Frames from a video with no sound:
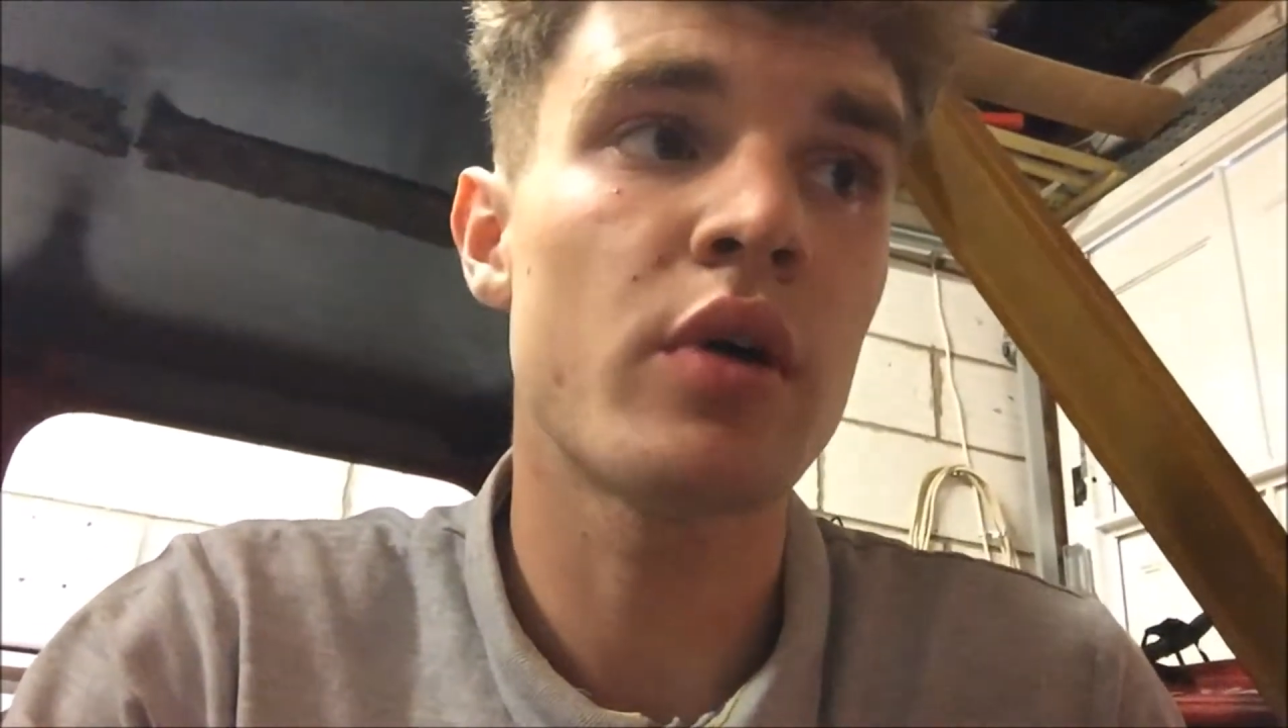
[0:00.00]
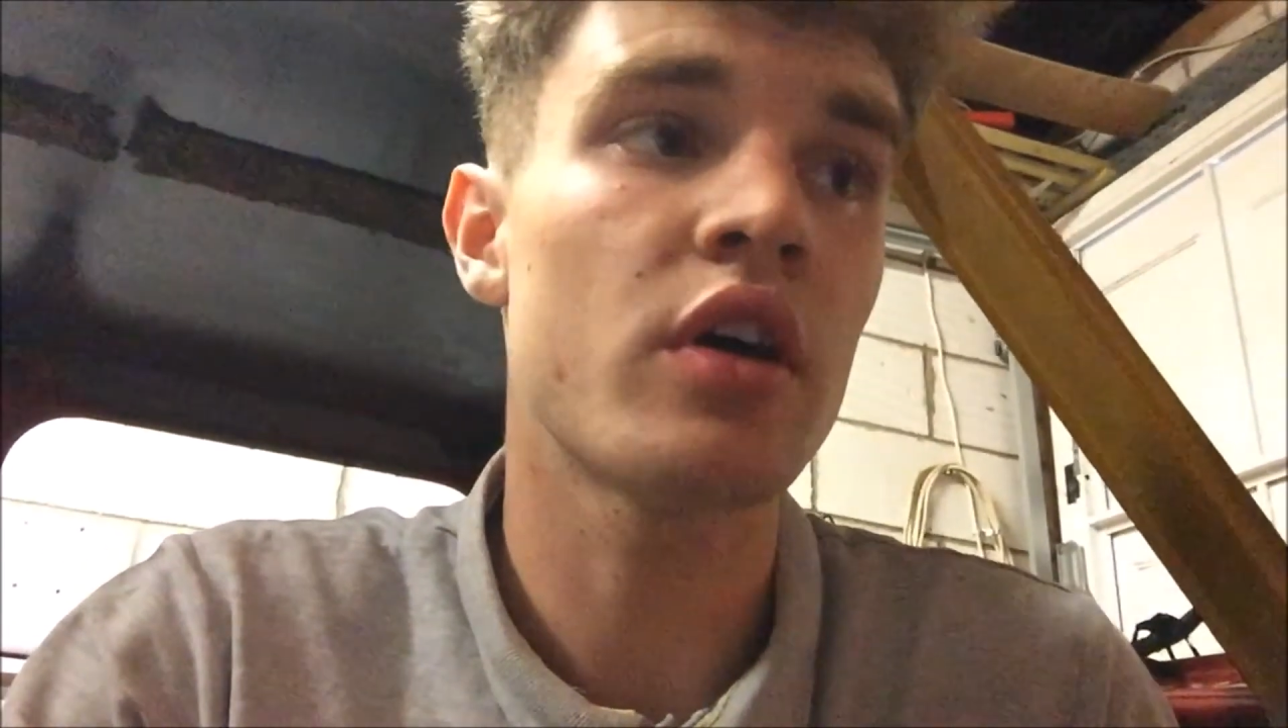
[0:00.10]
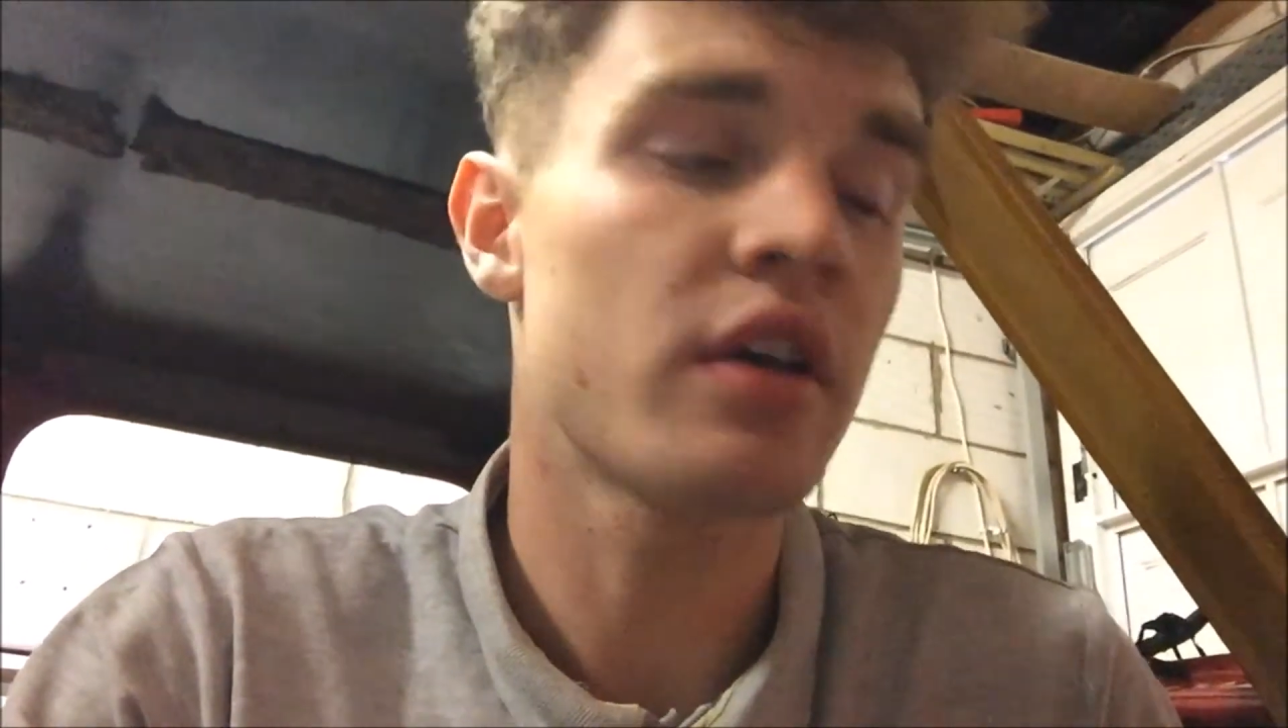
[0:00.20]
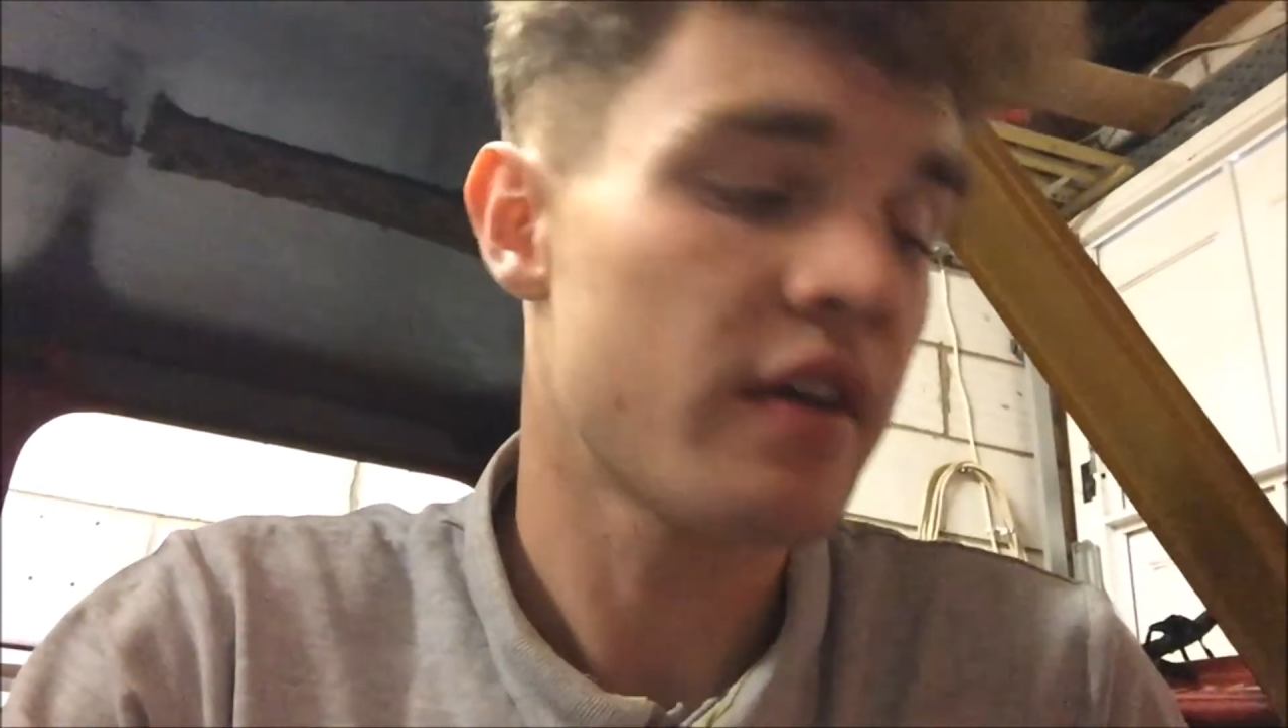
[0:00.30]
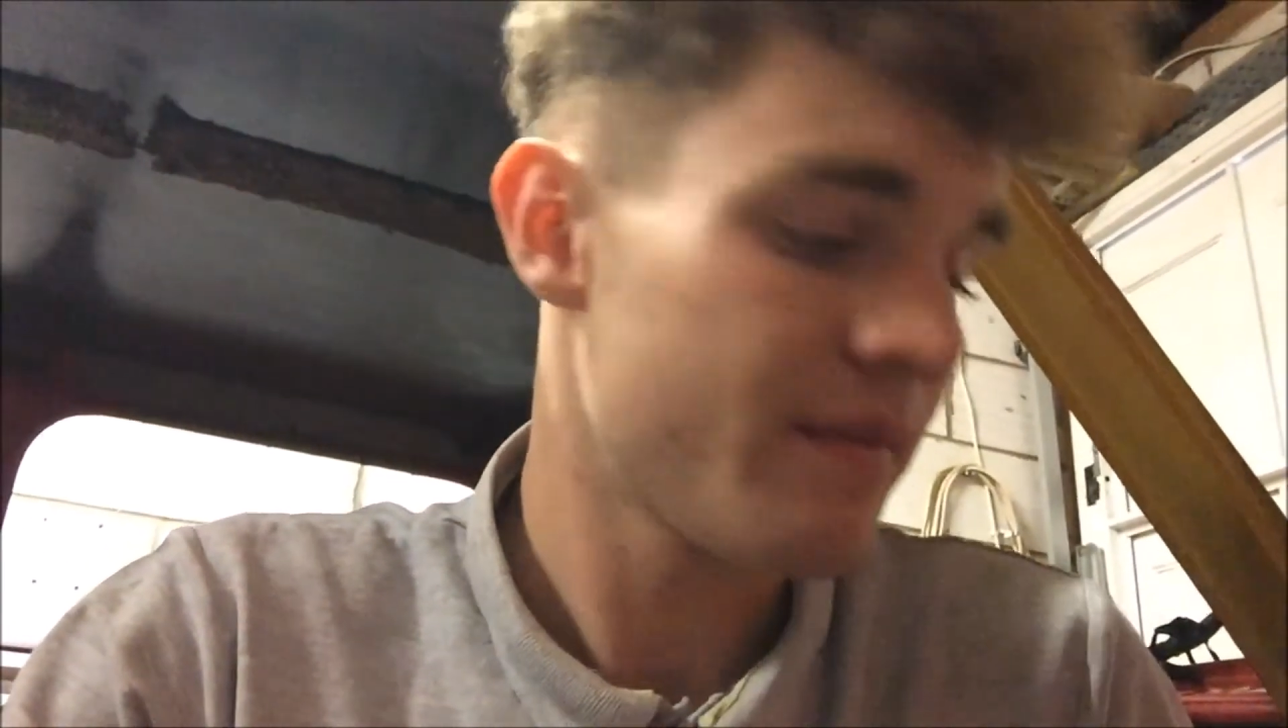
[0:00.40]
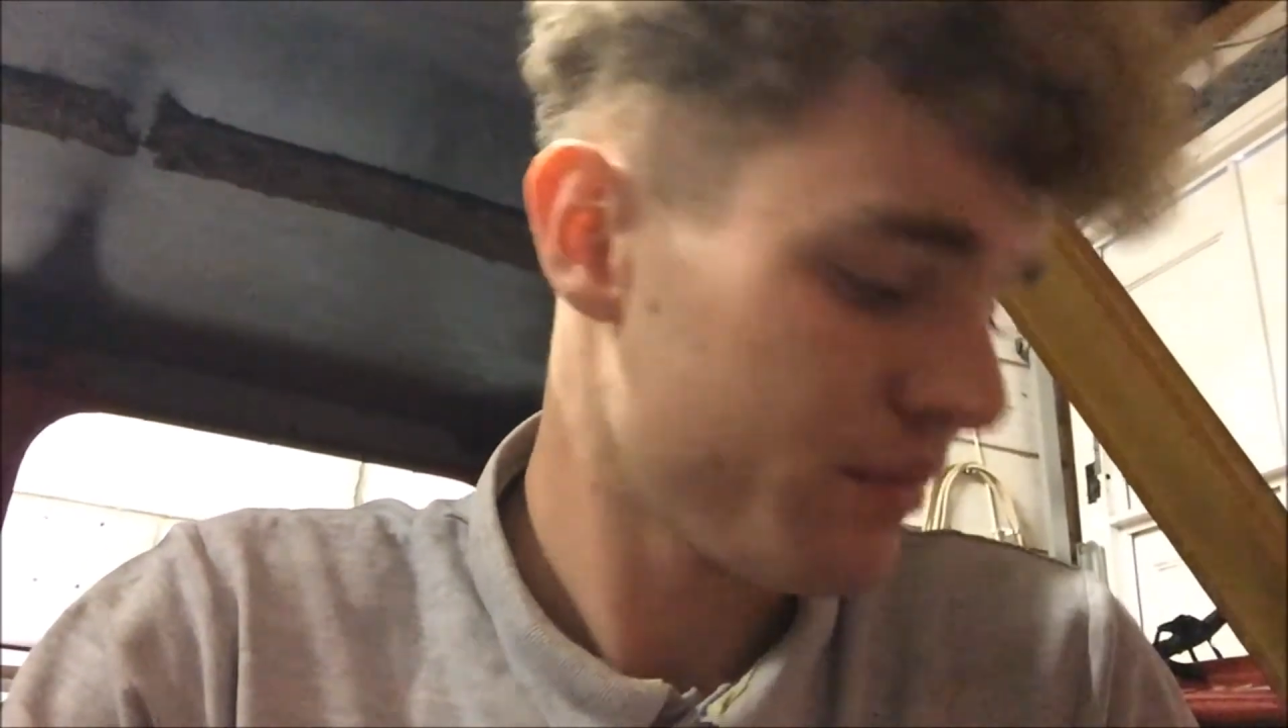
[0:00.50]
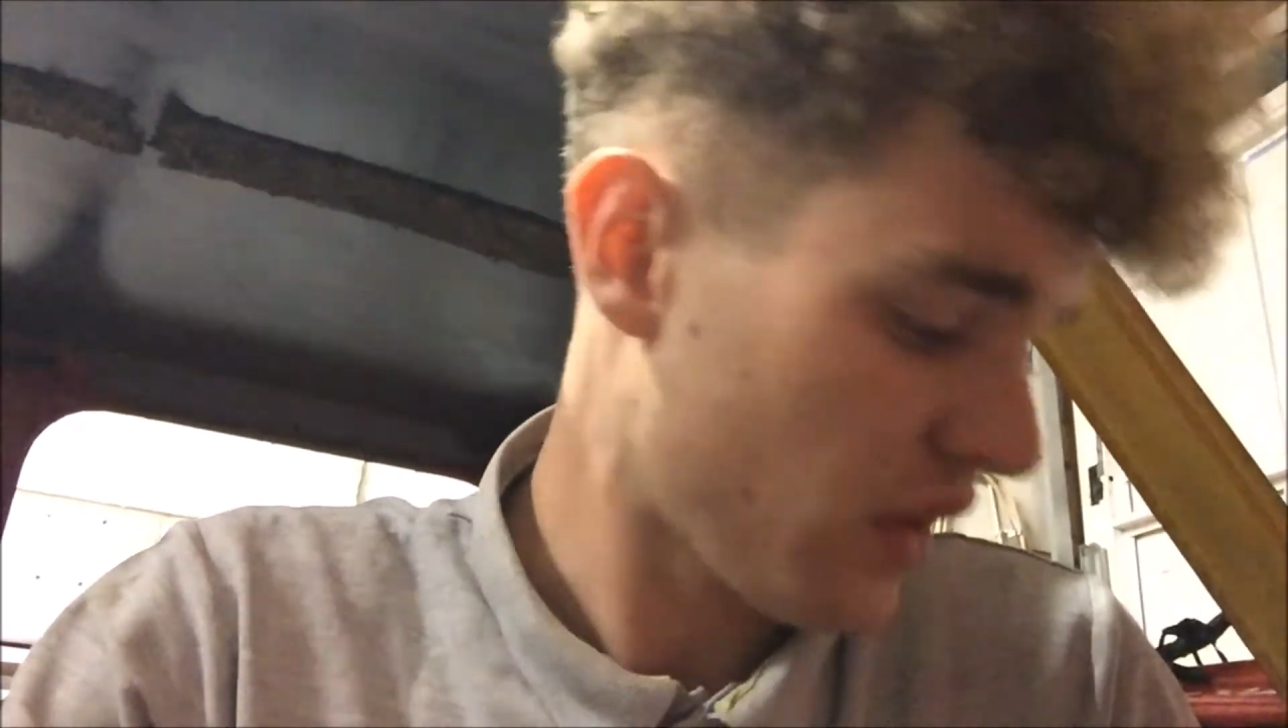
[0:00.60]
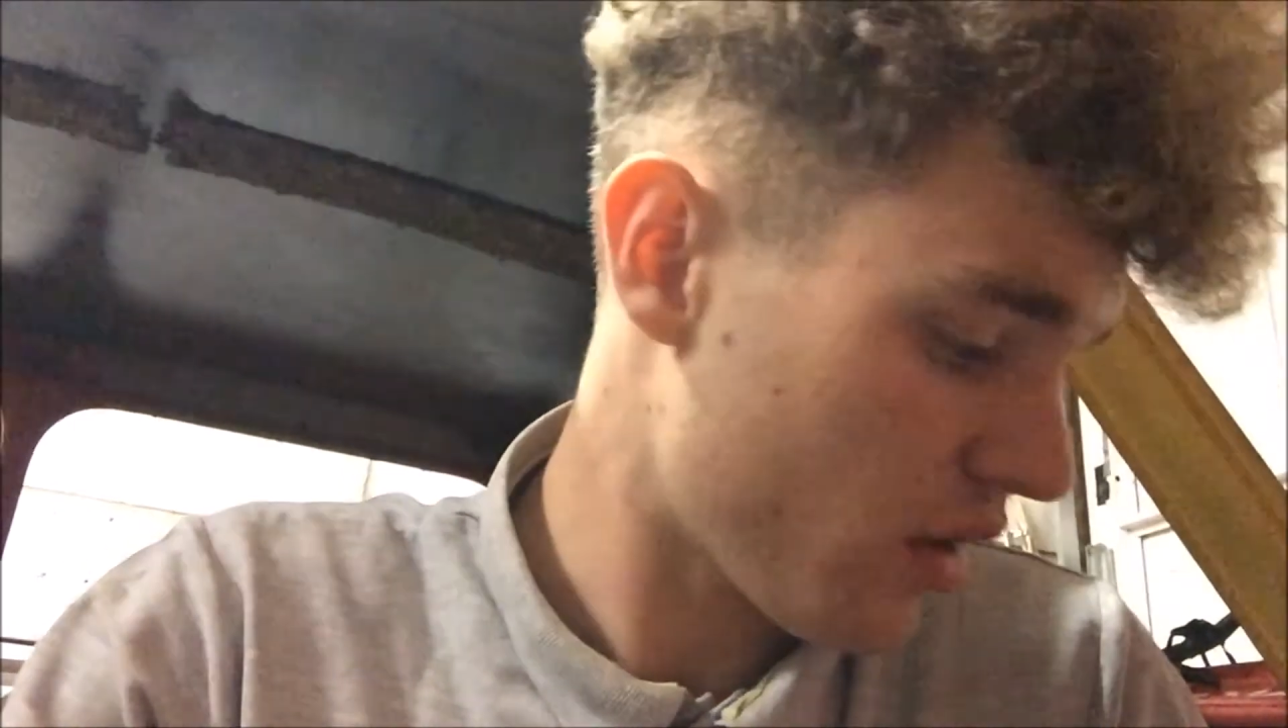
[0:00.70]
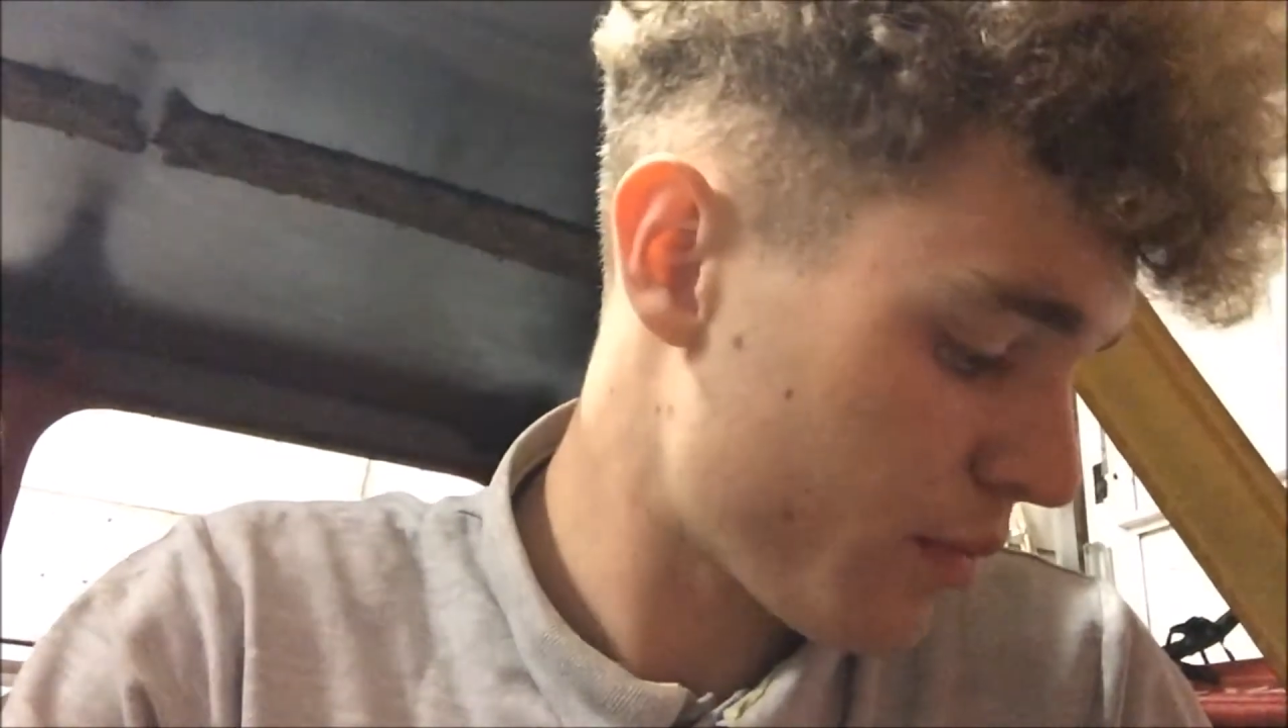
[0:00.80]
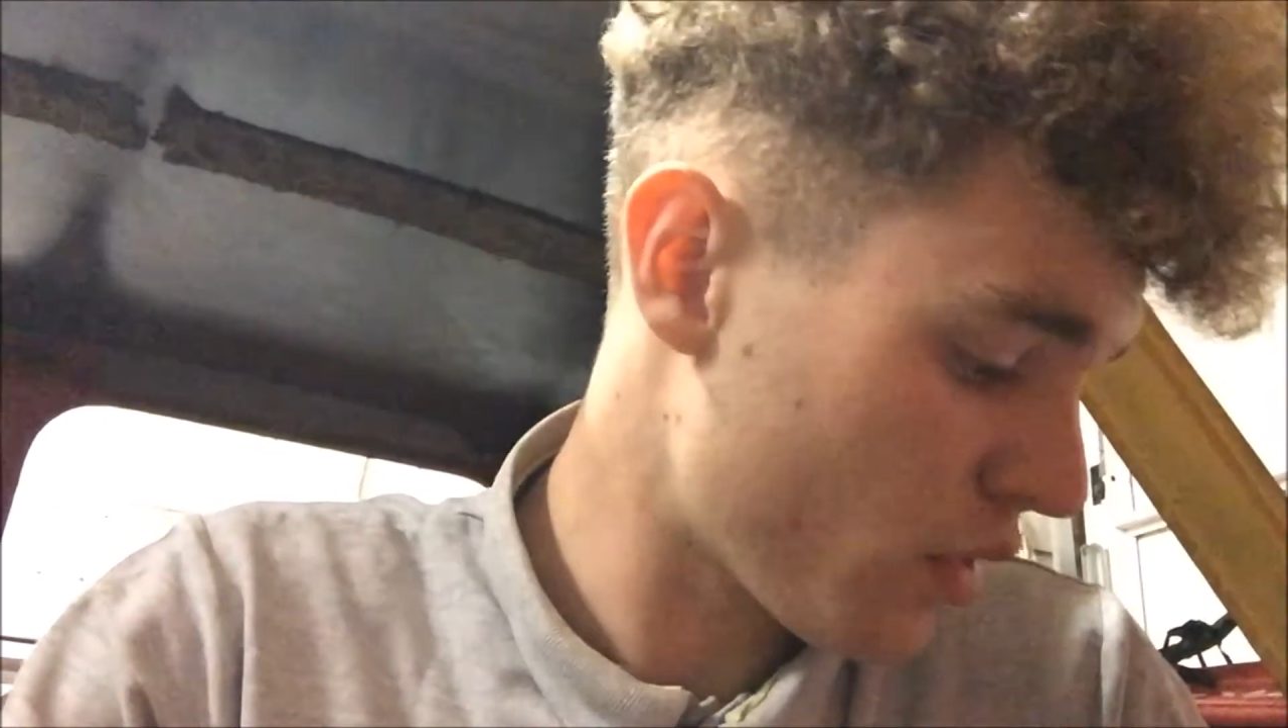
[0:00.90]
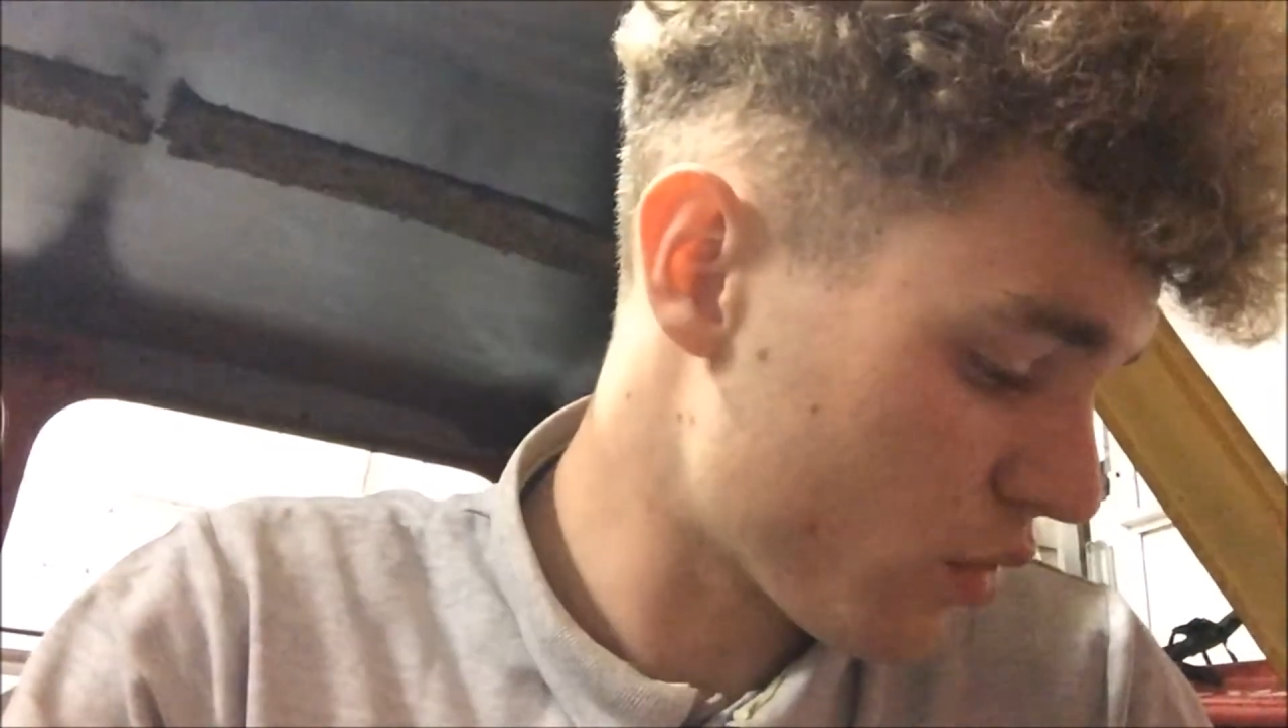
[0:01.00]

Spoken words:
but it'd be